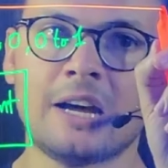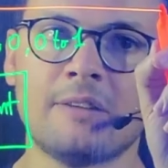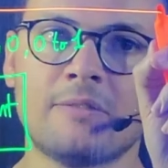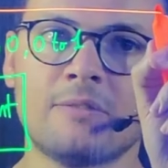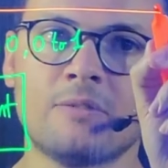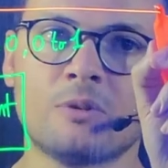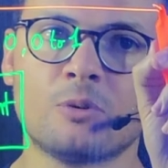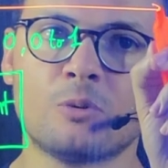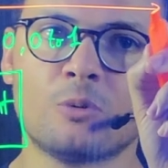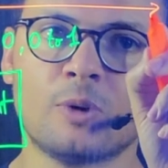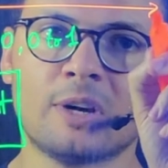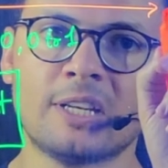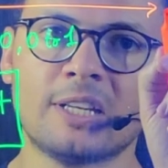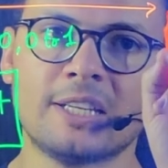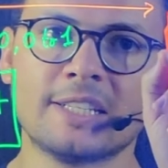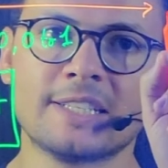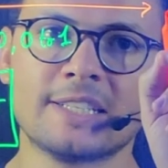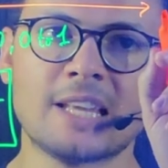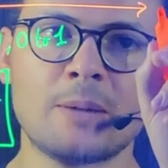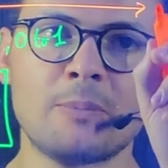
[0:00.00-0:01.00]
have one
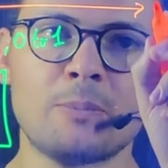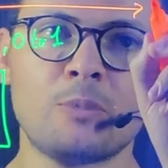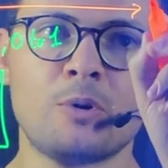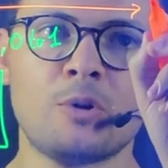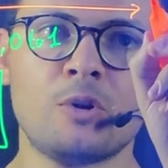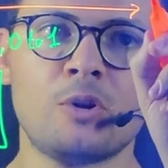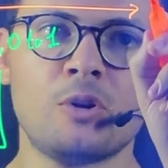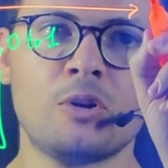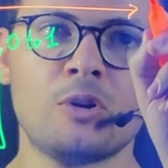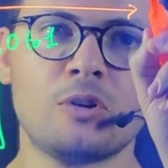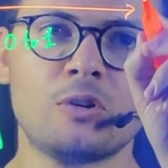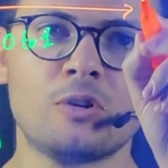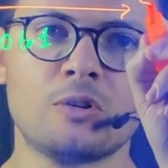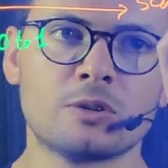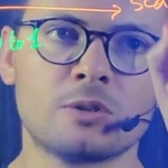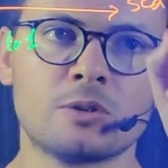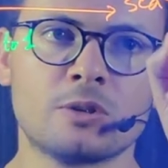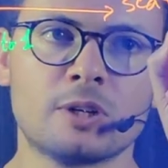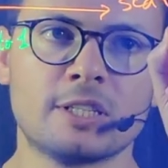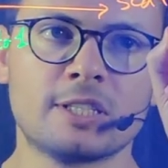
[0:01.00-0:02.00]
example
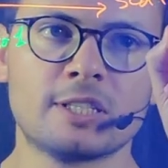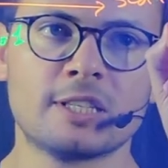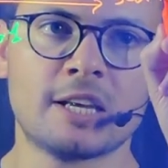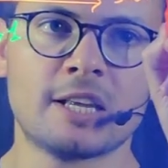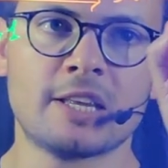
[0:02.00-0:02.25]
so let's